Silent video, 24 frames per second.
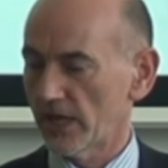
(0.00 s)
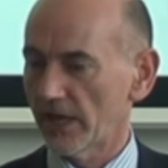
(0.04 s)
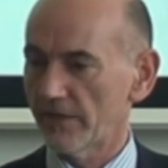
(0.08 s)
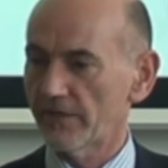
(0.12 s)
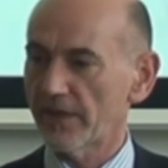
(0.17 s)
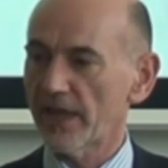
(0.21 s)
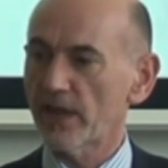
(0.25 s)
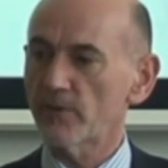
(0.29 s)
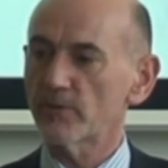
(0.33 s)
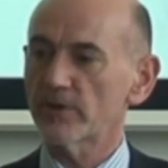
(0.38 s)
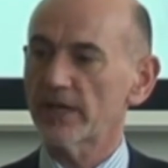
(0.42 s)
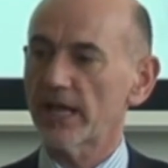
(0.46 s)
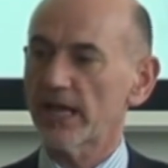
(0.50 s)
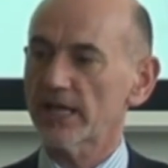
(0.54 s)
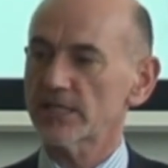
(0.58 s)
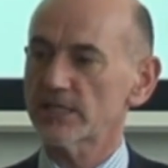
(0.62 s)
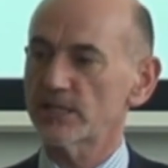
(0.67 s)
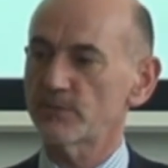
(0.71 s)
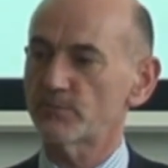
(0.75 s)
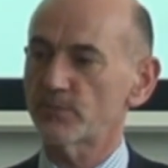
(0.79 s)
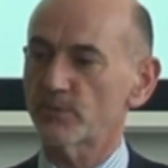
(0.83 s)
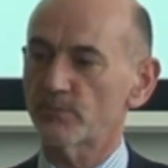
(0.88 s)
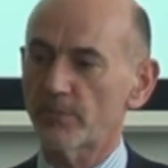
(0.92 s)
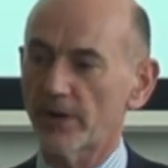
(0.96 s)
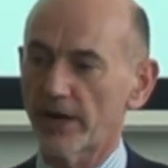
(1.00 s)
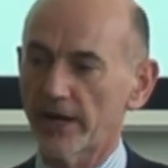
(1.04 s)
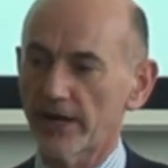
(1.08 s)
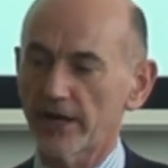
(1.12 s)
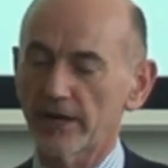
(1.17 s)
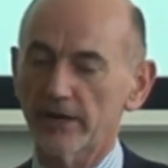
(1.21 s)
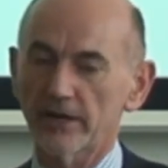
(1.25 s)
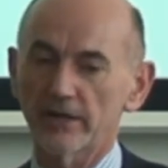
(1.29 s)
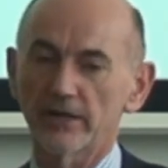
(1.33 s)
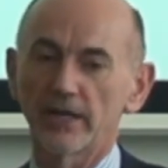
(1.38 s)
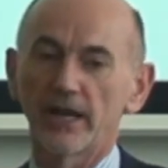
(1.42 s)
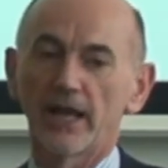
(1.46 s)
And they would actually
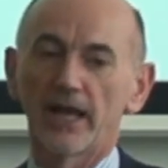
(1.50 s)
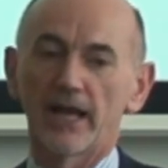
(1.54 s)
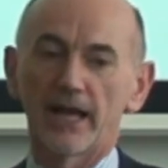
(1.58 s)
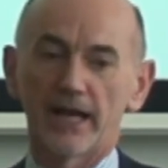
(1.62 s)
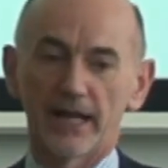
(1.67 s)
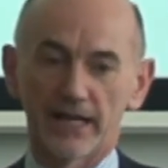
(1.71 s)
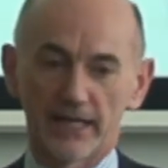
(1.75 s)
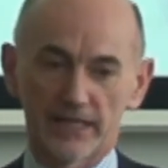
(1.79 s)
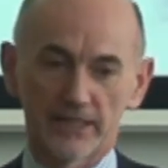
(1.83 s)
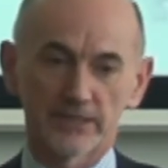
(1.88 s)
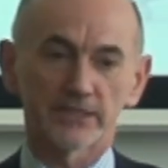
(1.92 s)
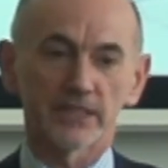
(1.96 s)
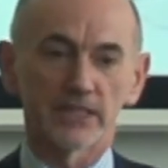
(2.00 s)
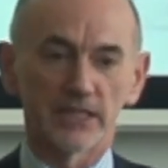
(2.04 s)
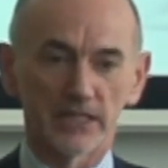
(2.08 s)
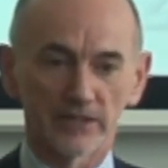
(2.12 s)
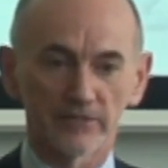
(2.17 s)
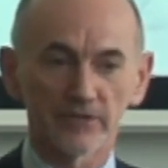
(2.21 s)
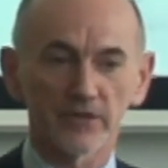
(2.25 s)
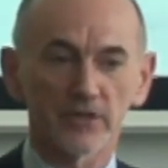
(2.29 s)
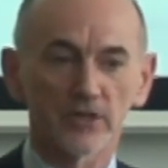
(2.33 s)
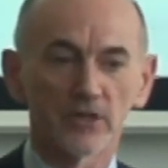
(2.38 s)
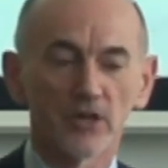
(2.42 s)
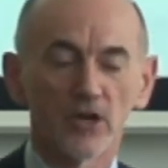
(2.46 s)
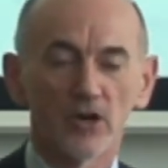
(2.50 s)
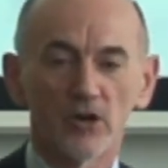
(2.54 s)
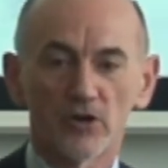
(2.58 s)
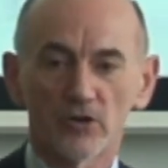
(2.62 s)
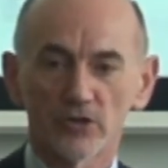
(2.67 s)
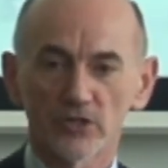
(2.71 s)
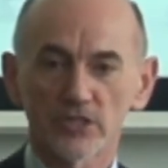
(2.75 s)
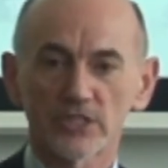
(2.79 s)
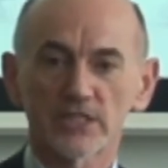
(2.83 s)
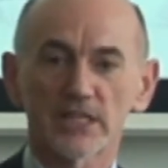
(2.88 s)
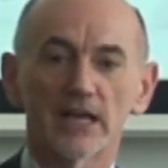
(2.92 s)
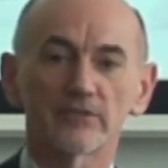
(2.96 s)
prepare and deliver
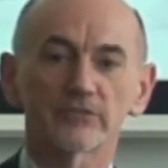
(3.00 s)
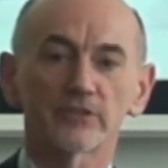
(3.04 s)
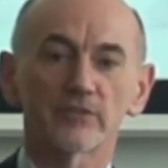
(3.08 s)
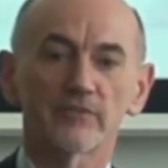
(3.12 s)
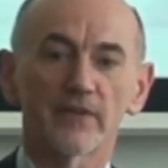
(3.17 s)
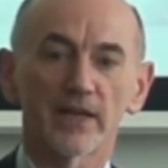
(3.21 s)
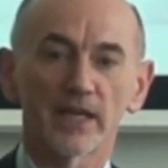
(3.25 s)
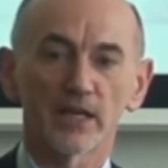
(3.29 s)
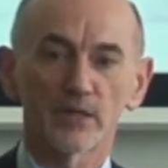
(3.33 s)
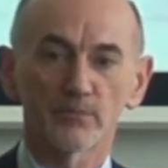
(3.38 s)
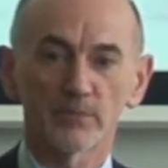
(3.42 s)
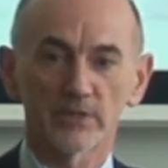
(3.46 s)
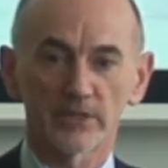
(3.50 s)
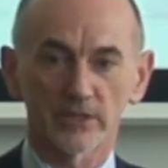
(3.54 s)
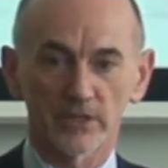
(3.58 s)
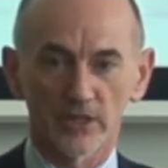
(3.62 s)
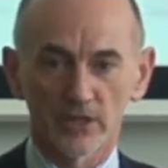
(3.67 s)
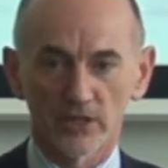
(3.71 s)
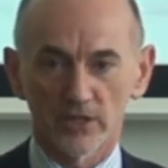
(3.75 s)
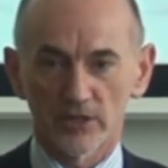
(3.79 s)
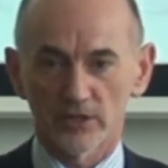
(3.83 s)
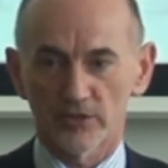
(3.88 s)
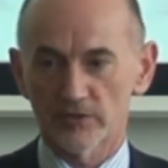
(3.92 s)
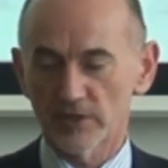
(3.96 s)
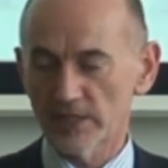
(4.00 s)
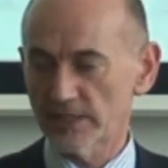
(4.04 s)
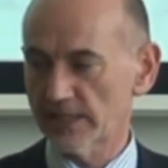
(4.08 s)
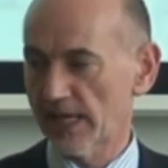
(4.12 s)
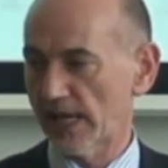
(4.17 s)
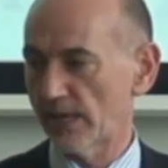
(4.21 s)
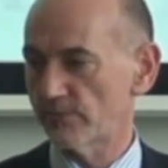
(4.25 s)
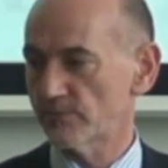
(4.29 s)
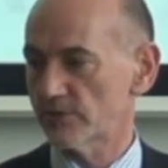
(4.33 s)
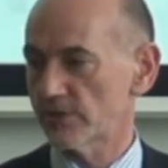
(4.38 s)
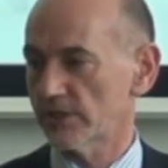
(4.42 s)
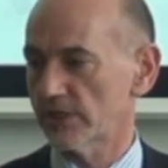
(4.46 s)
on staff development 3
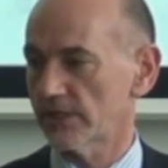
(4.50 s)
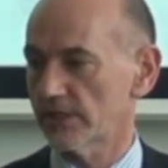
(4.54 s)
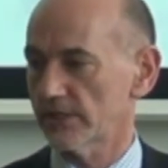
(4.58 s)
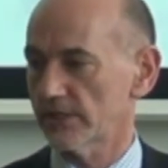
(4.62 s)
times a